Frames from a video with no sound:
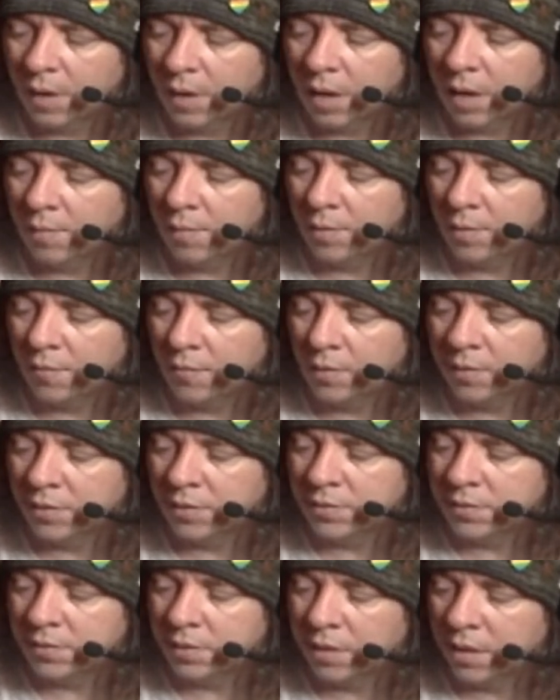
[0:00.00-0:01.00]
oh, I hate my
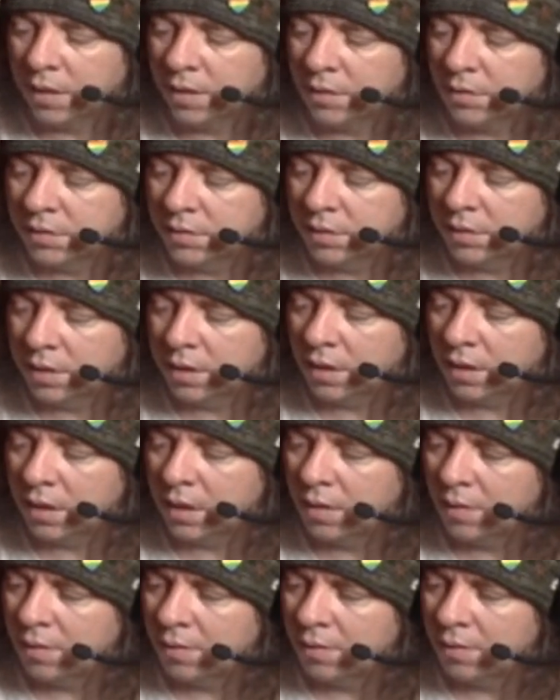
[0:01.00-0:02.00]
voice. I
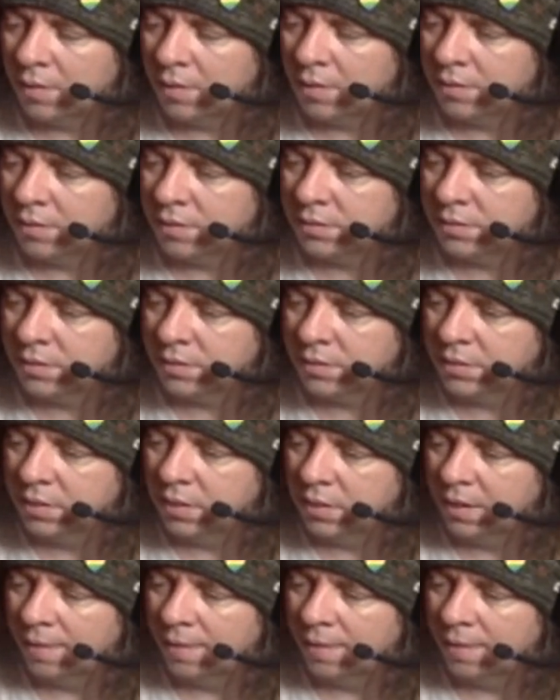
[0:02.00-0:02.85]
don't know. I just